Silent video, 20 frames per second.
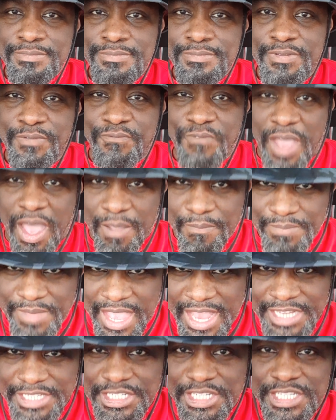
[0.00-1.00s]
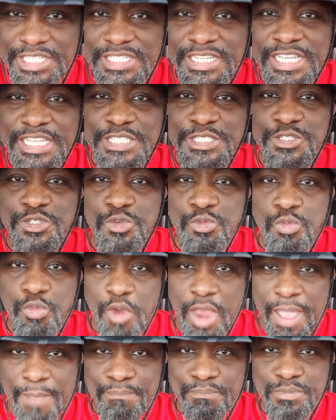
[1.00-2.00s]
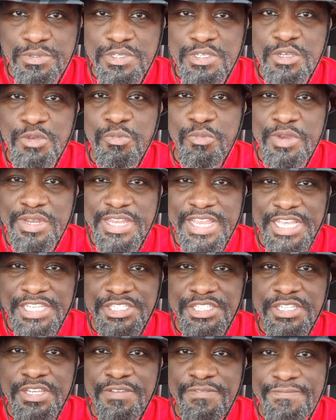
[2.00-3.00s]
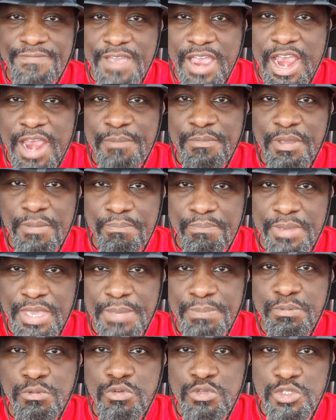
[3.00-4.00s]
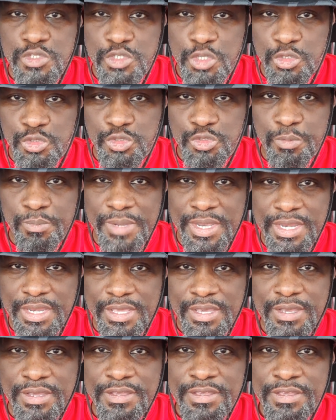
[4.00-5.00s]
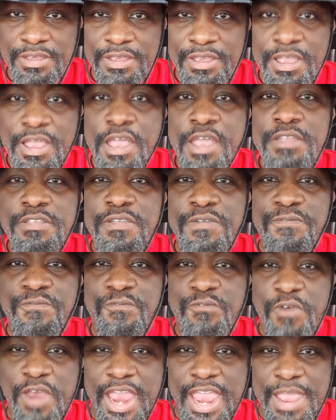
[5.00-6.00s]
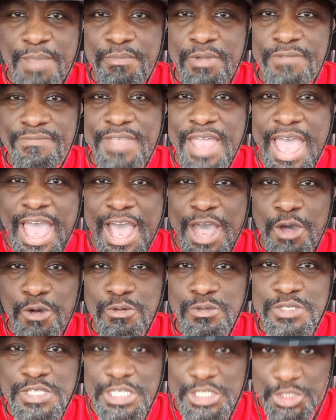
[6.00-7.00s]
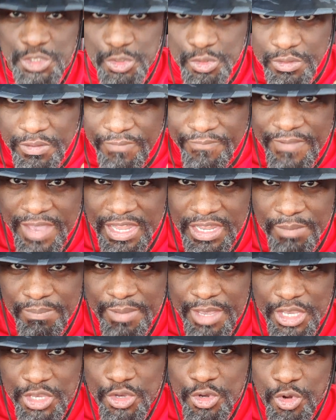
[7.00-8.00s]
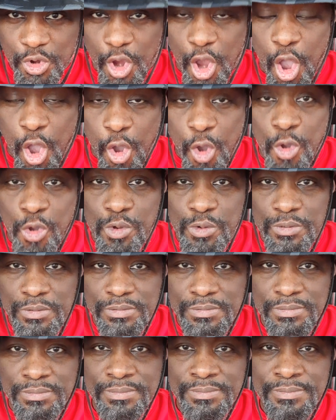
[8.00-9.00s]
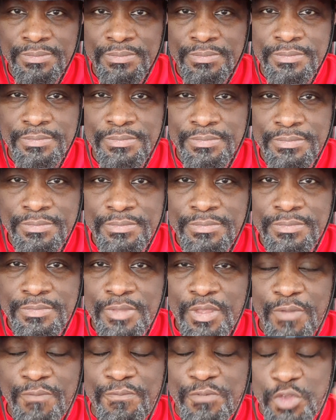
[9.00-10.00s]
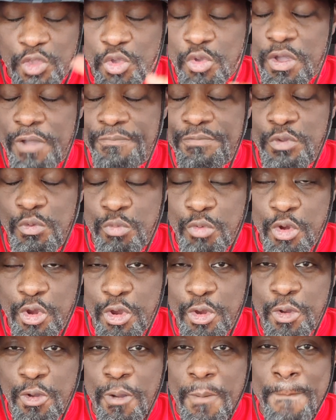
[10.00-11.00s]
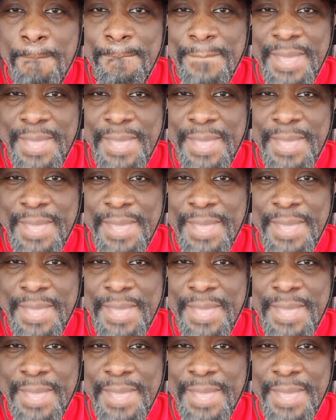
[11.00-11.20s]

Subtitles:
The foundation is your reps, religion, environment, people, and social media. The frame of the house is you developing your own view of the world